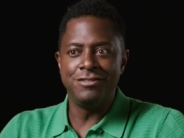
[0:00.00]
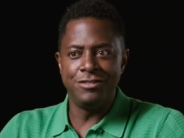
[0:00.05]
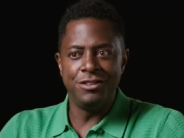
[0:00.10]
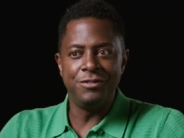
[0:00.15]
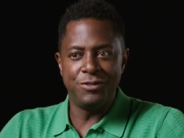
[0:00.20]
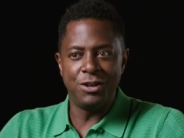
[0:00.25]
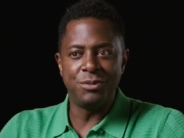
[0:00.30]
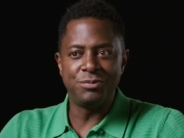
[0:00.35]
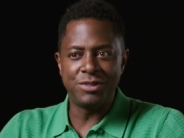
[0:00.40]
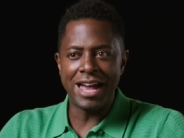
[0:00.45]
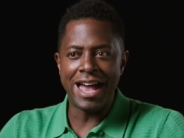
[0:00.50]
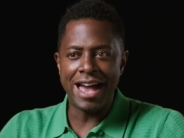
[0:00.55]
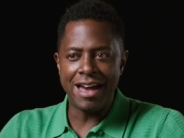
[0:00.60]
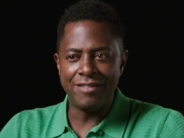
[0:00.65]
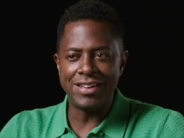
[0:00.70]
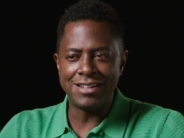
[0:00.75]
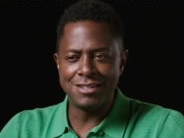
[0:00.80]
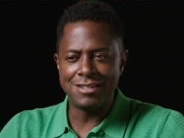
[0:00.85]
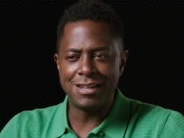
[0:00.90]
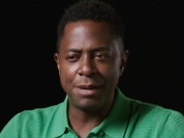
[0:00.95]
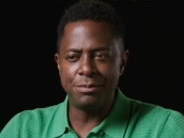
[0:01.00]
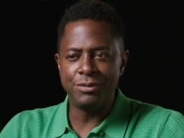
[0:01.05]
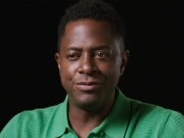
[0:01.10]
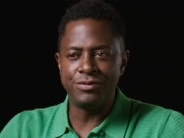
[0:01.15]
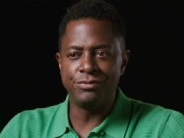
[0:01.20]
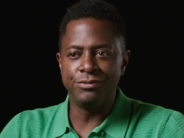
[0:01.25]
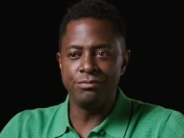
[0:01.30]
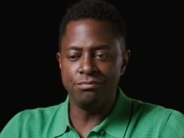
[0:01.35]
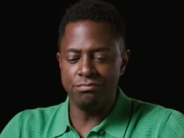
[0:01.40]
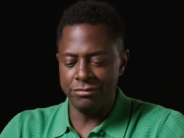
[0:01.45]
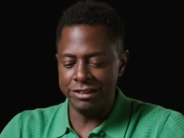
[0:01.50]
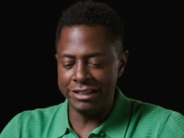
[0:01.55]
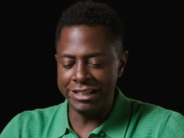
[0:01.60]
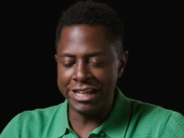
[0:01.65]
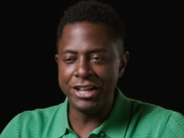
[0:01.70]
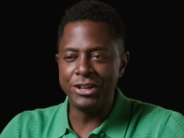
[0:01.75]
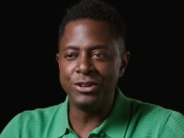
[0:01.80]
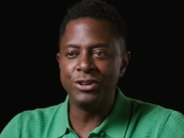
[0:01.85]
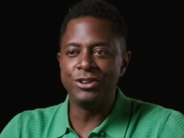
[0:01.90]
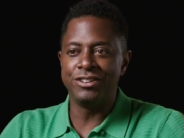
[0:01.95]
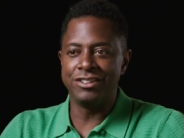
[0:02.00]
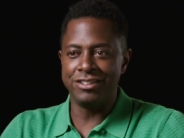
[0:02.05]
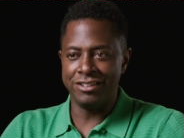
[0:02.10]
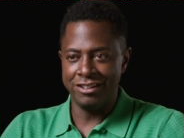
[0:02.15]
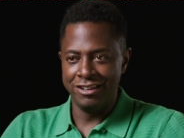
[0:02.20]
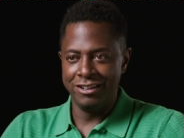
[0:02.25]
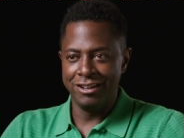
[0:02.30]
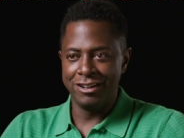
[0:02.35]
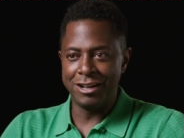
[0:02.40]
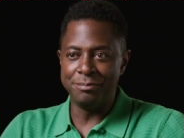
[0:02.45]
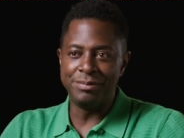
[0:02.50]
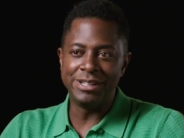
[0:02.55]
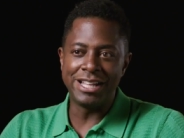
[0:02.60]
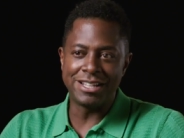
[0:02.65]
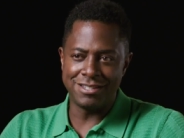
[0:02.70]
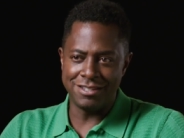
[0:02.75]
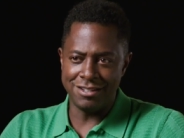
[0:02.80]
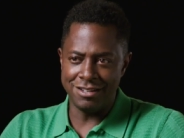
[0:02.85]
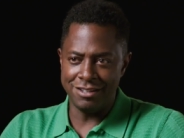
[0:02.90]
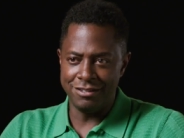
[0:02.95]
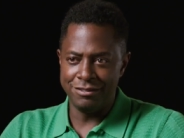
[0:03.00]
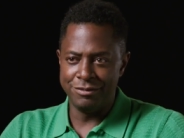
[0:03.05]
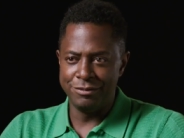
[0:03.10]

the film to have that type of layered complexity.